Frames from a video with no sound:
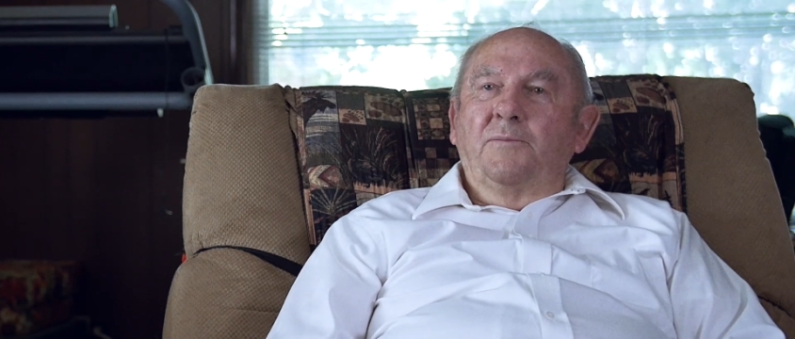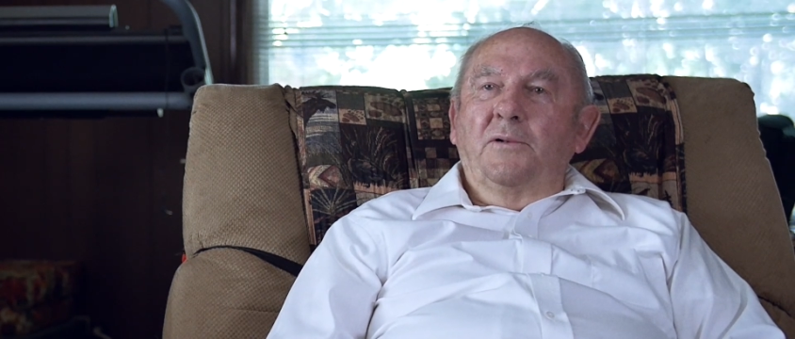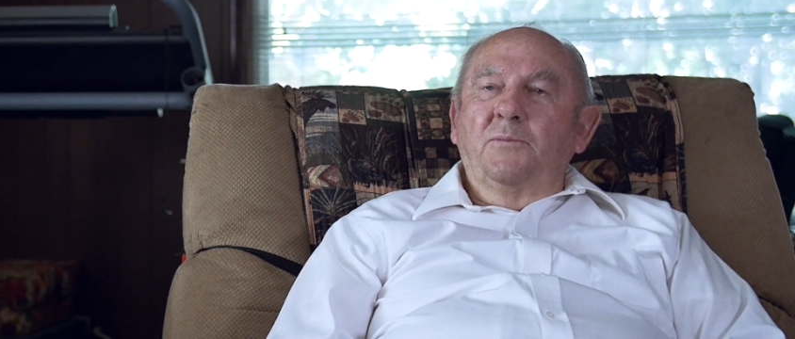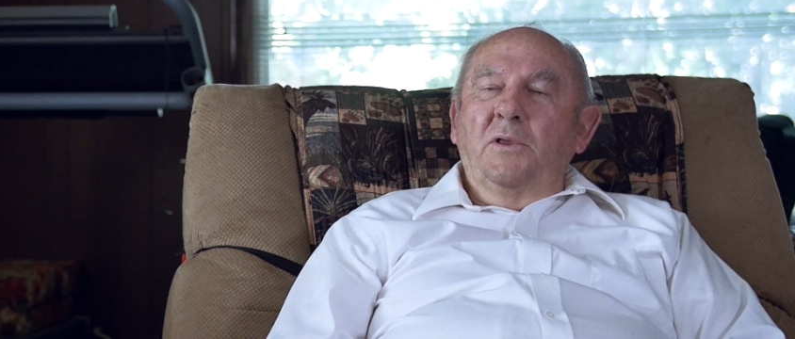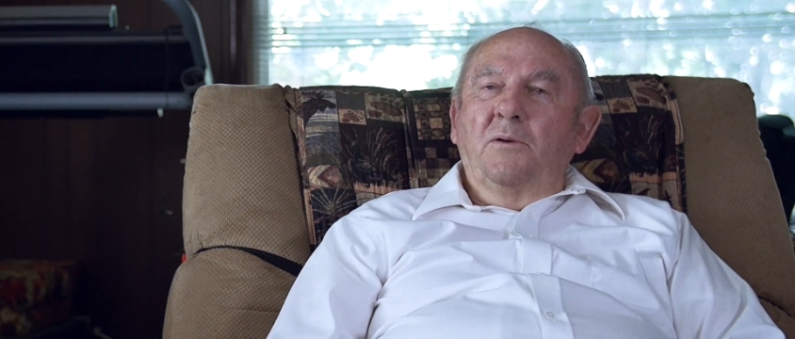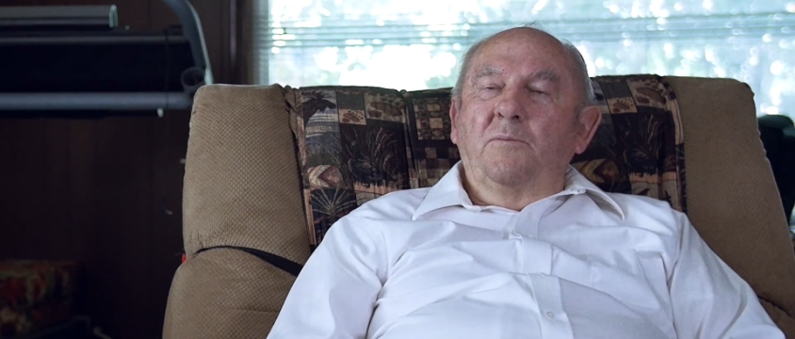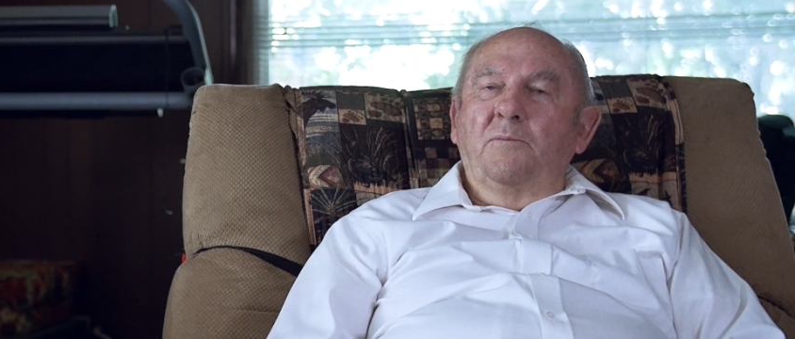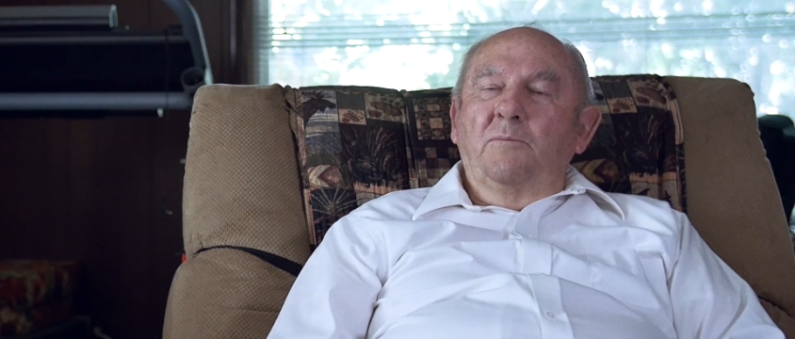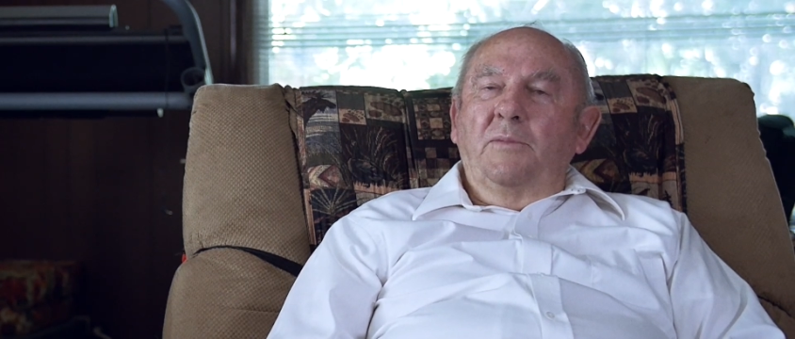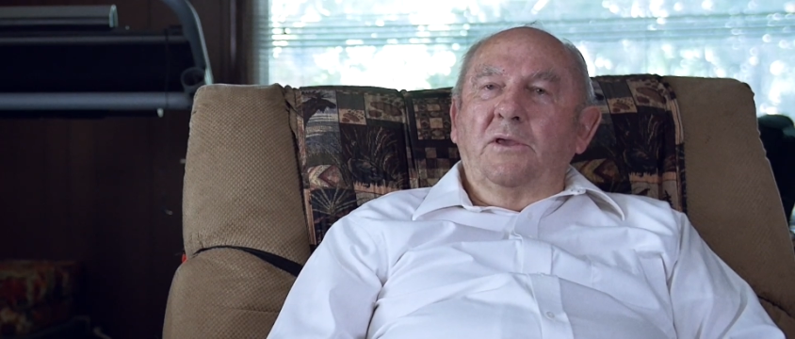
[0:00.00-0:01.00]
put me a
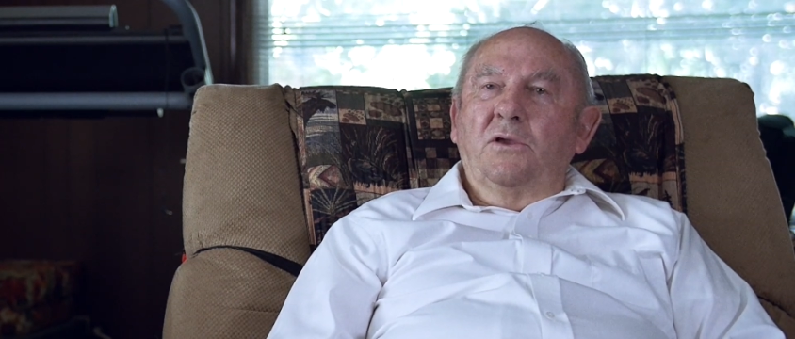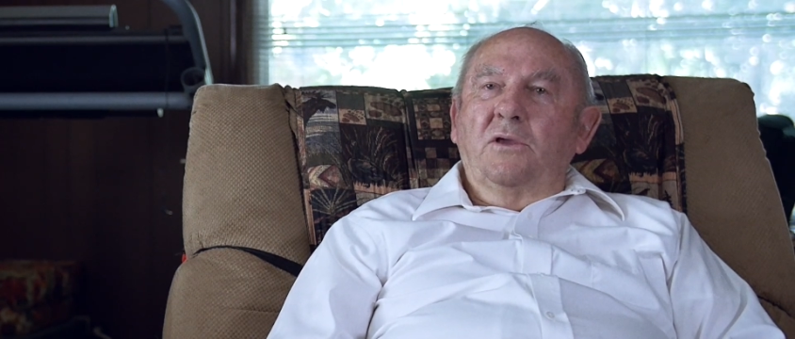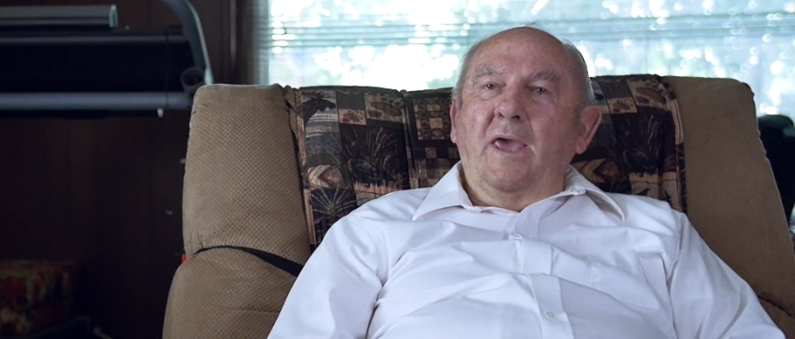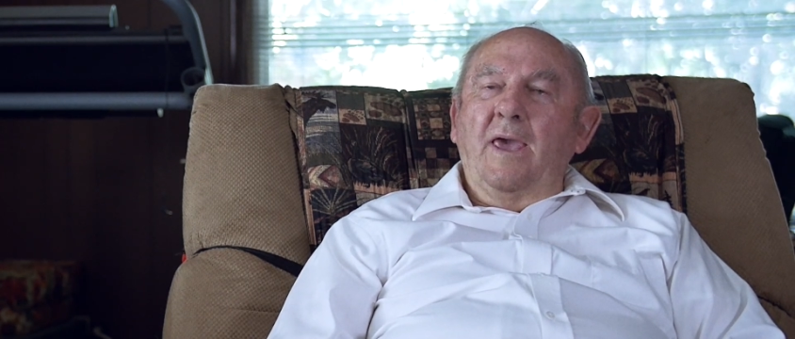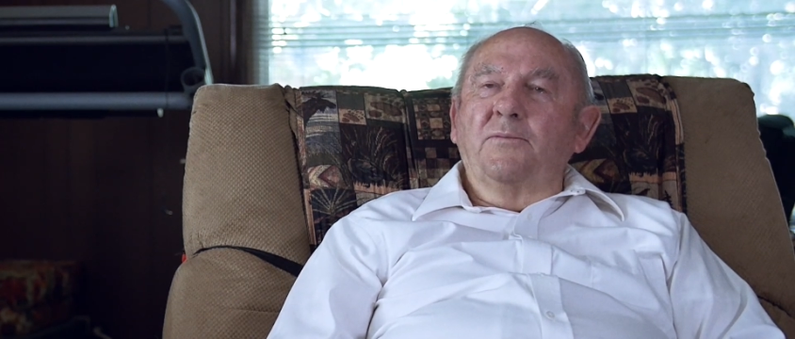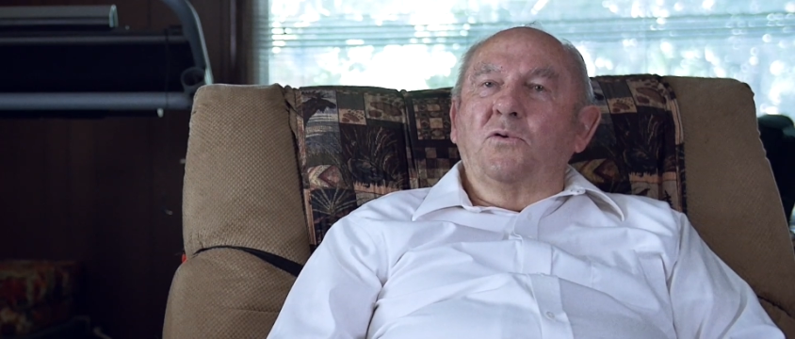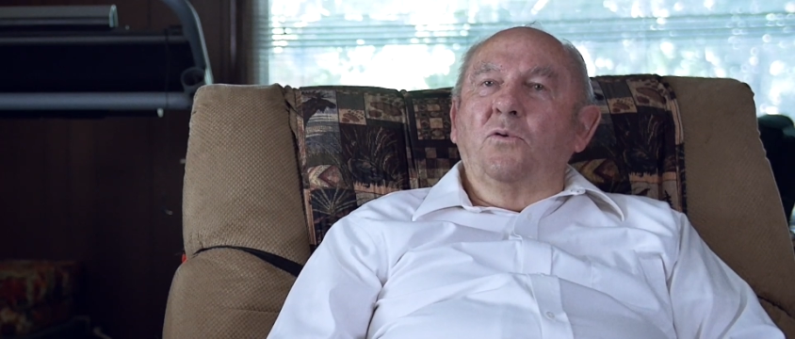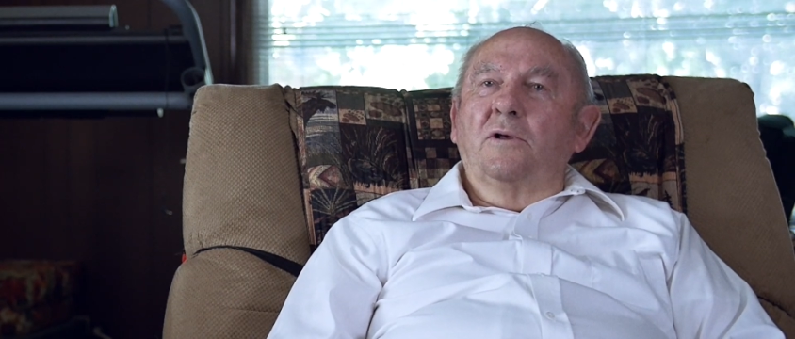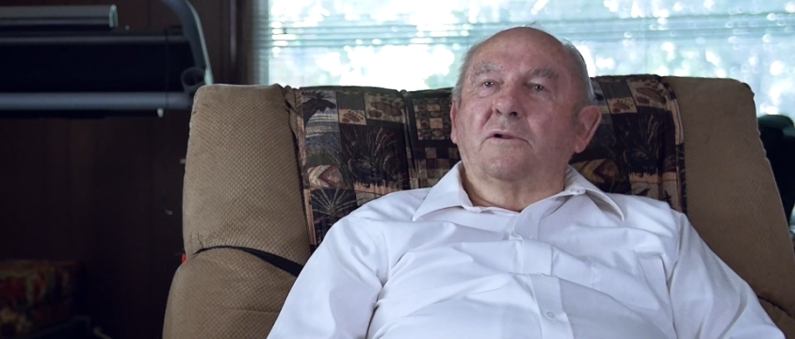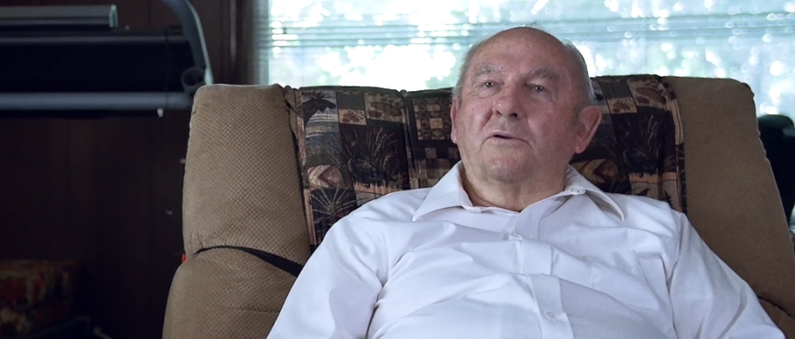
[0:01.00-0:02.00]
big camp
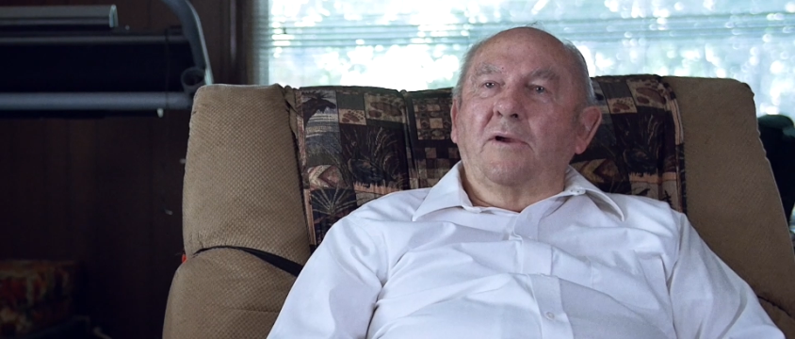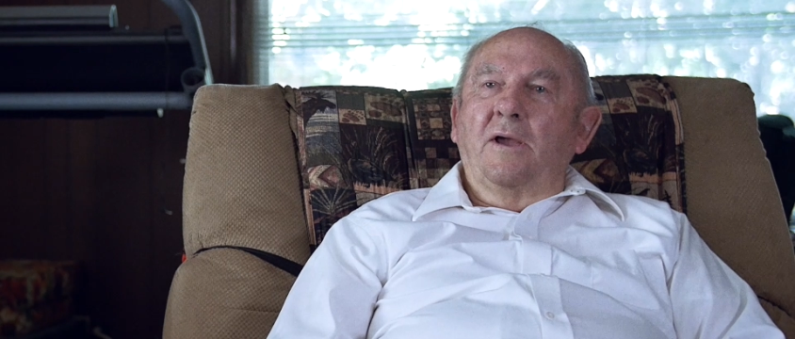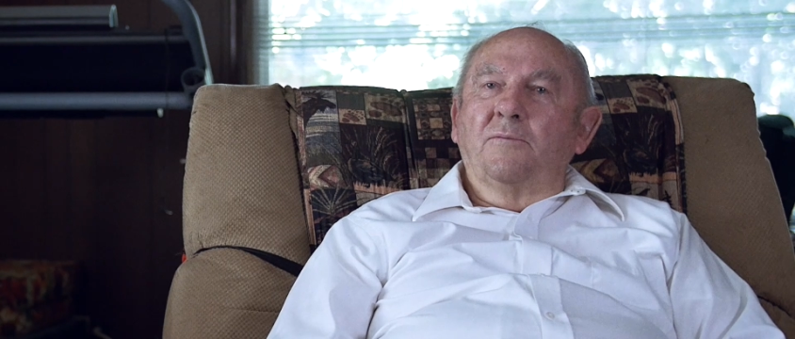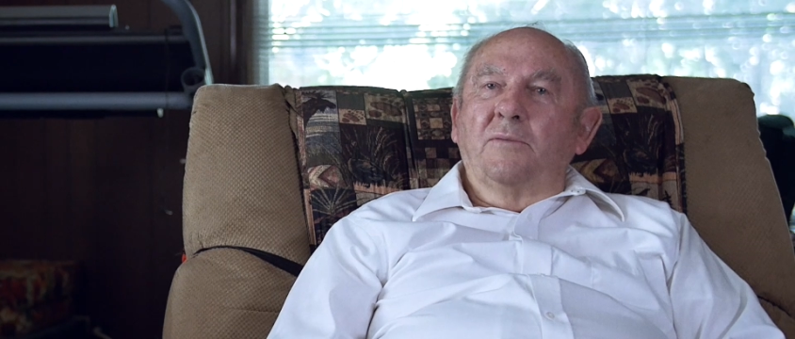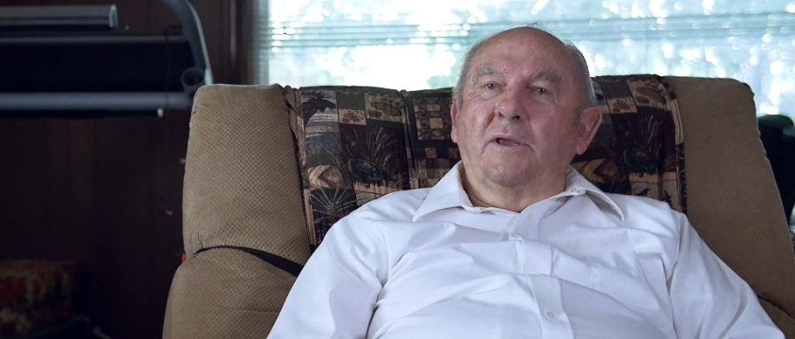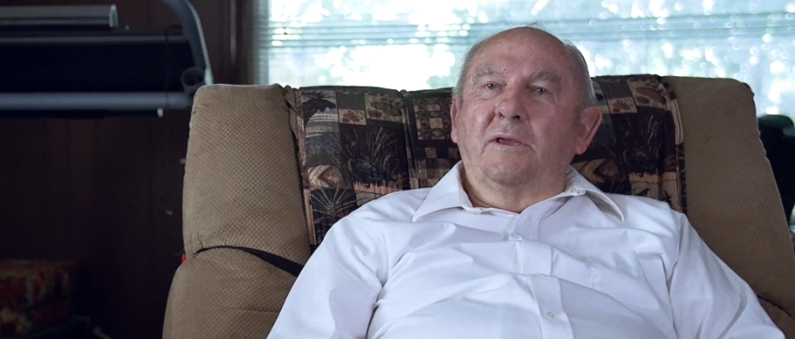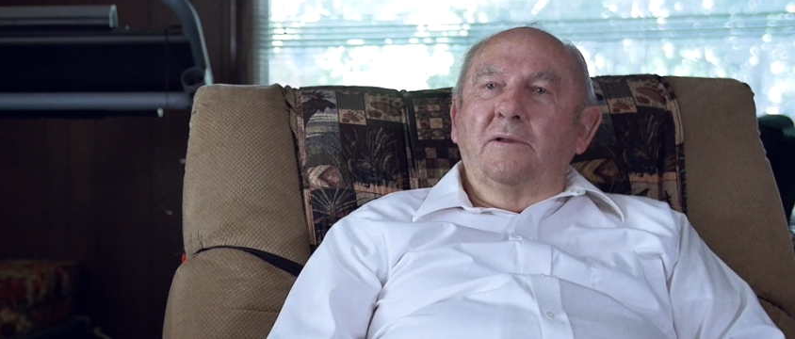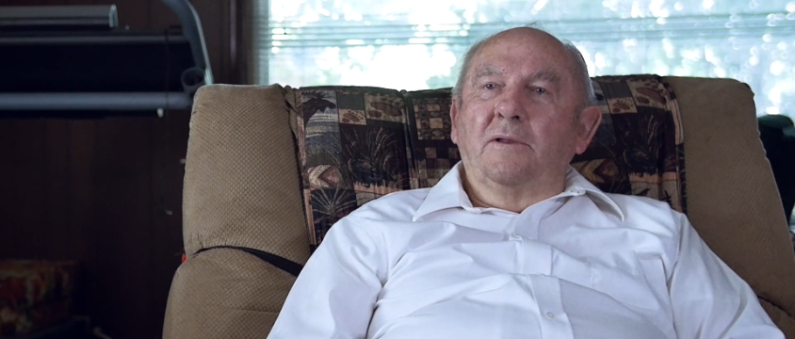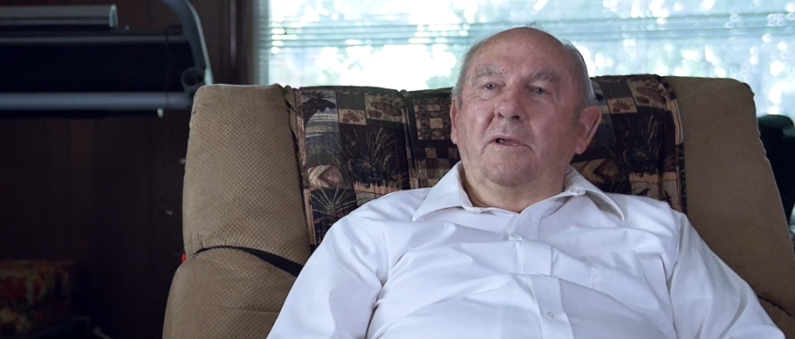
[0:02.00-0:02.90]
quilt around me,